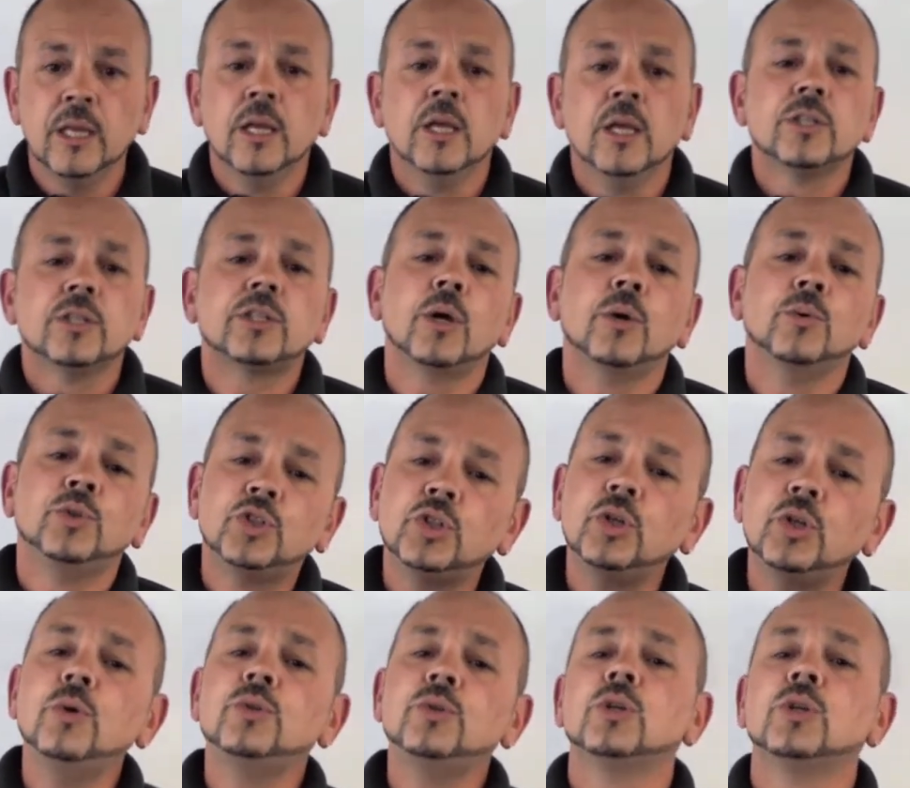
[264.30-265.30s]
So
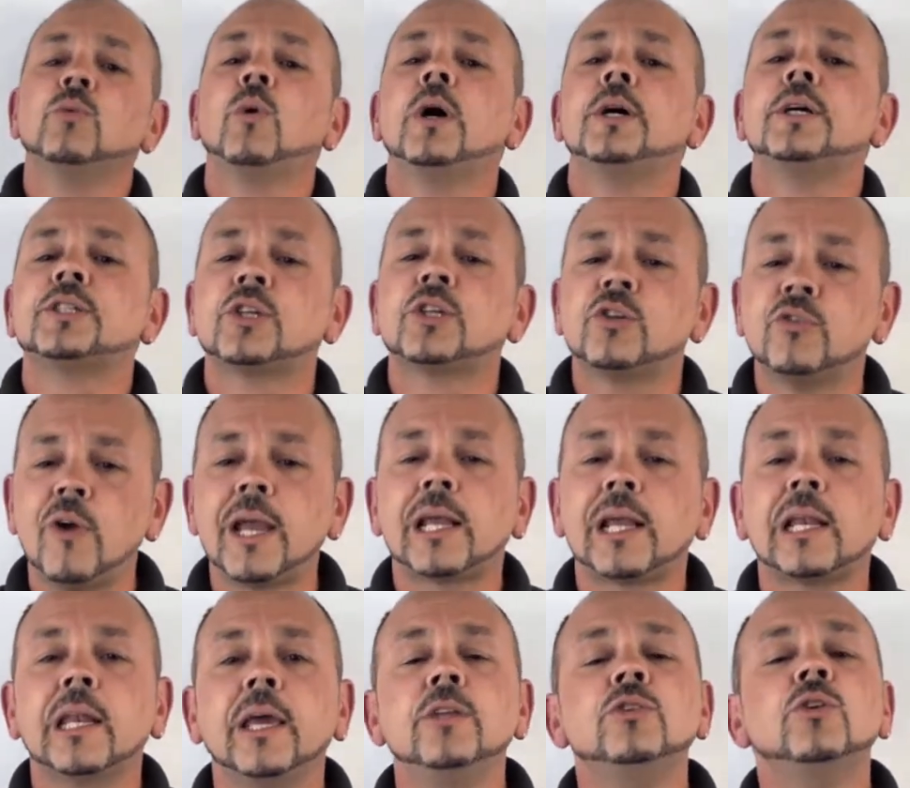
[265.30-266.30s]
choose your words
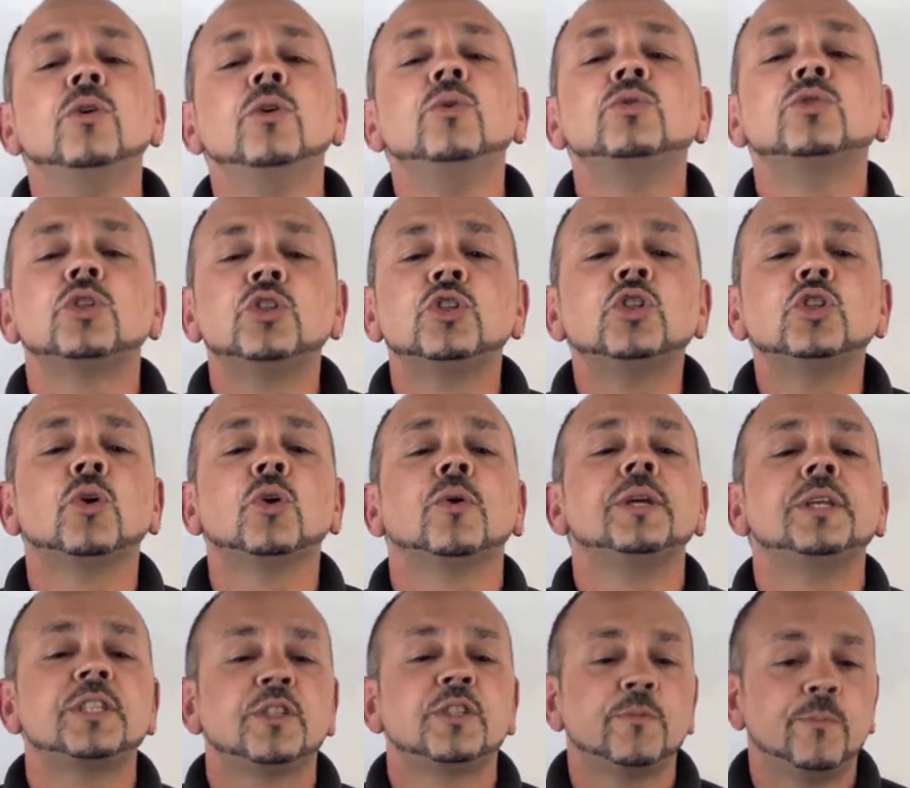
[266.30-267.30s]
correctly and use choice
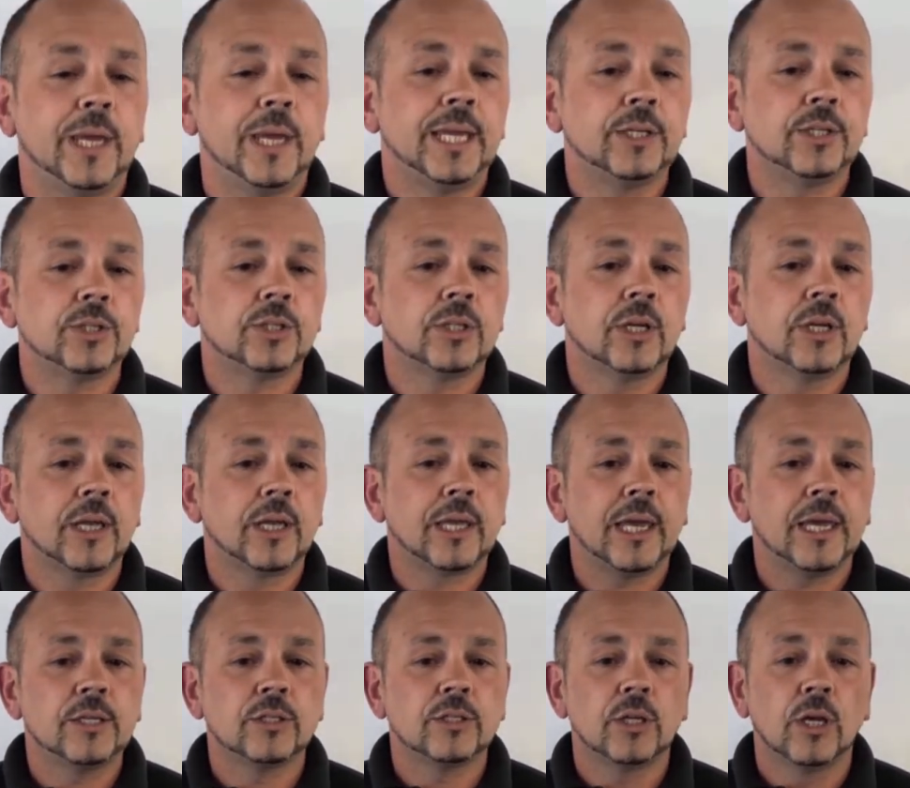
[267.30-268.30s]
speech.
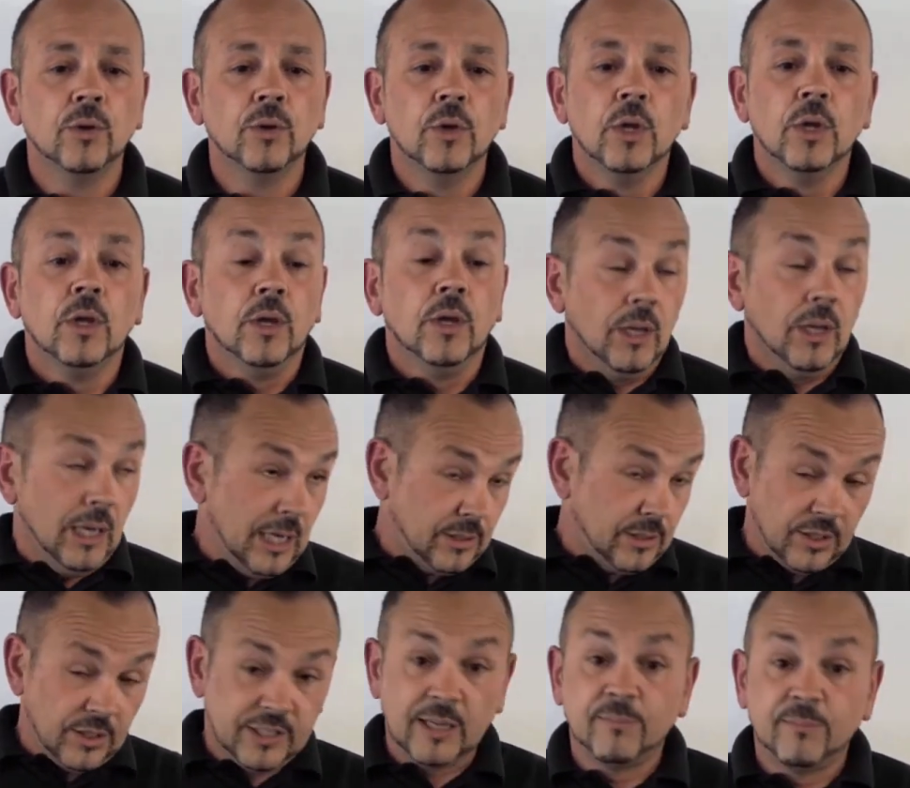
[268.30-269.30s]
Okay, so as I
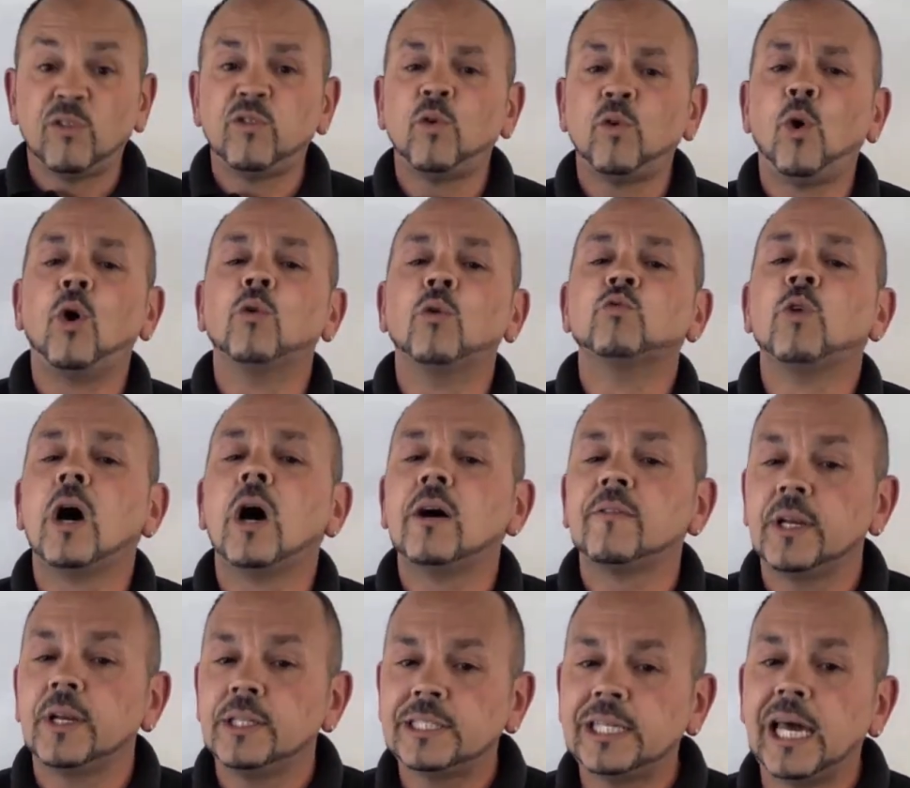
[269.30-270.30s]
said before, rather
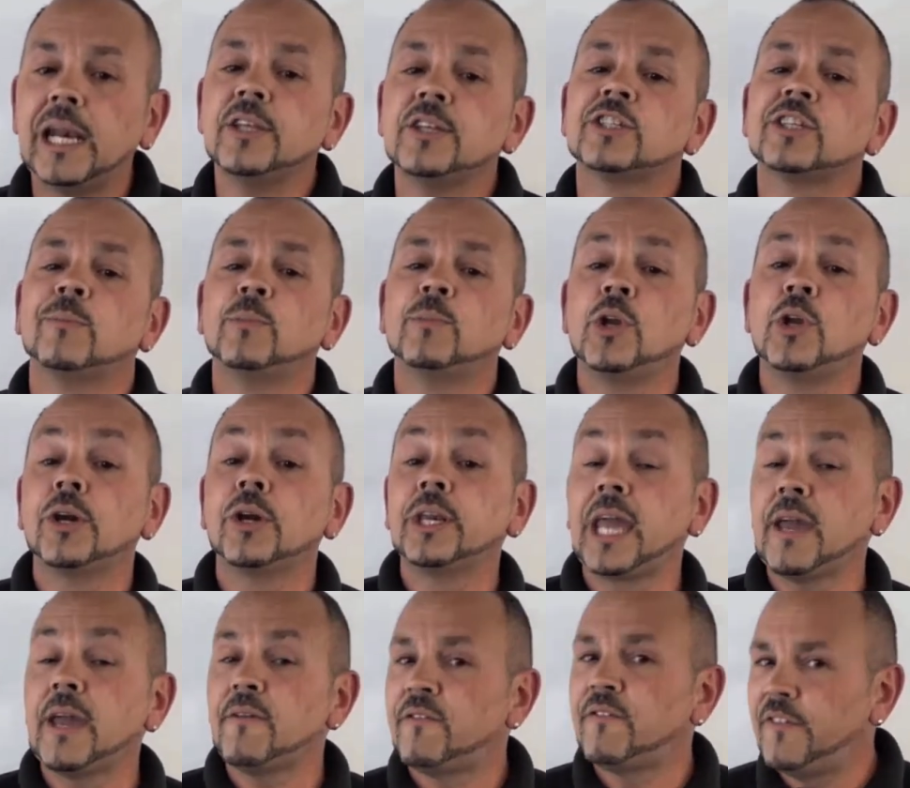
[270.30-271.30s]
than telling someone you're going to
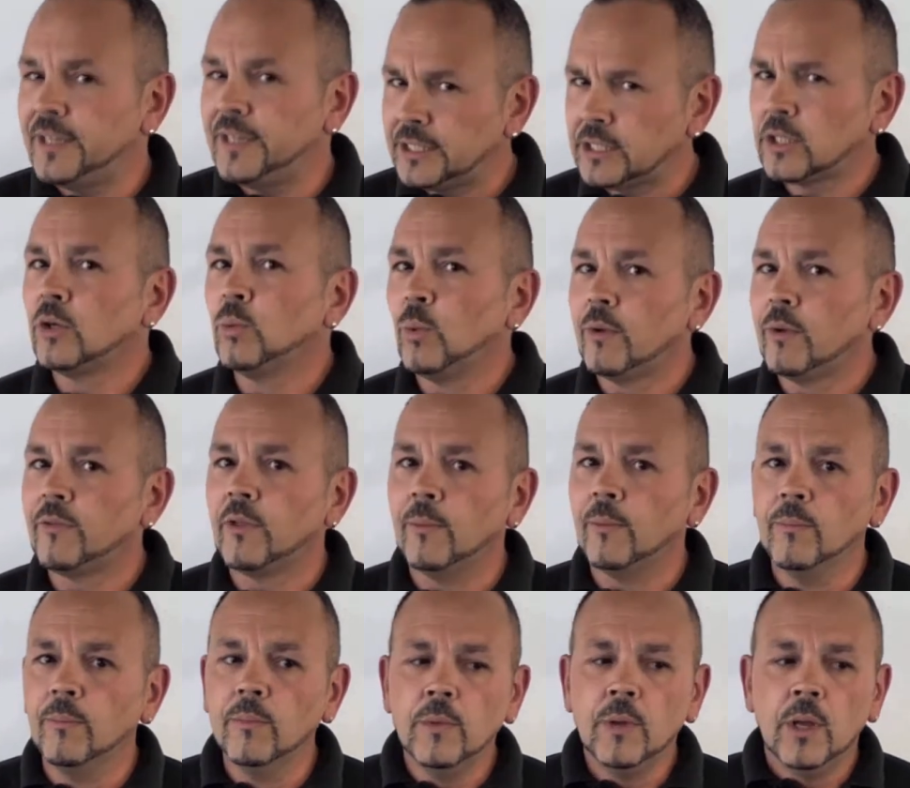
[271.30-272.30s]
get physical with
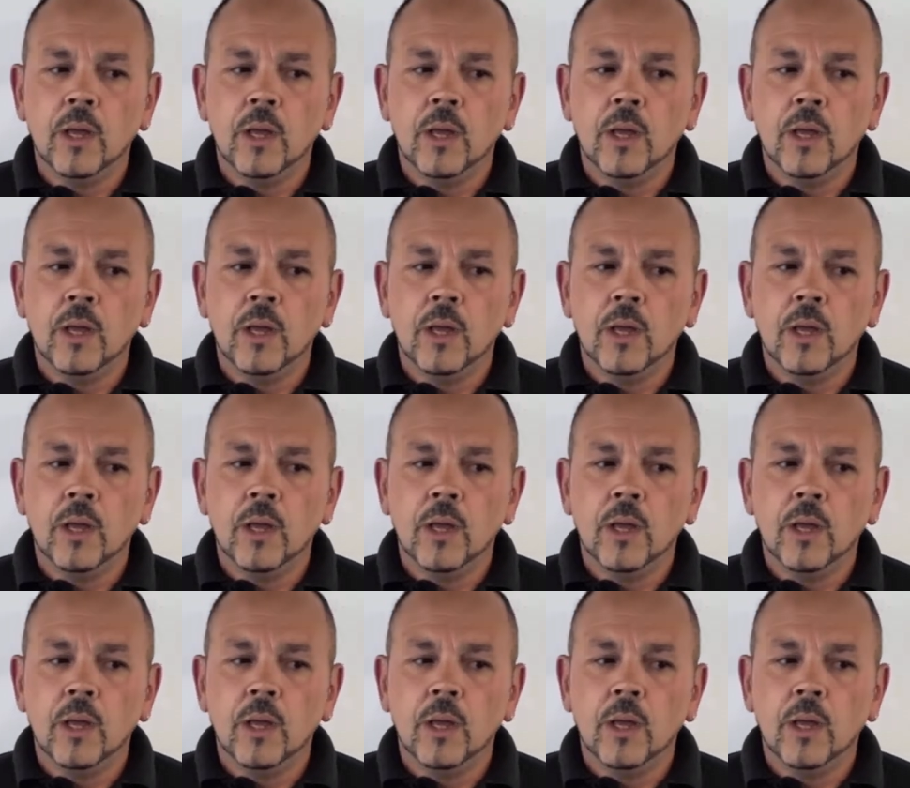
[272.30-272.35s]
them,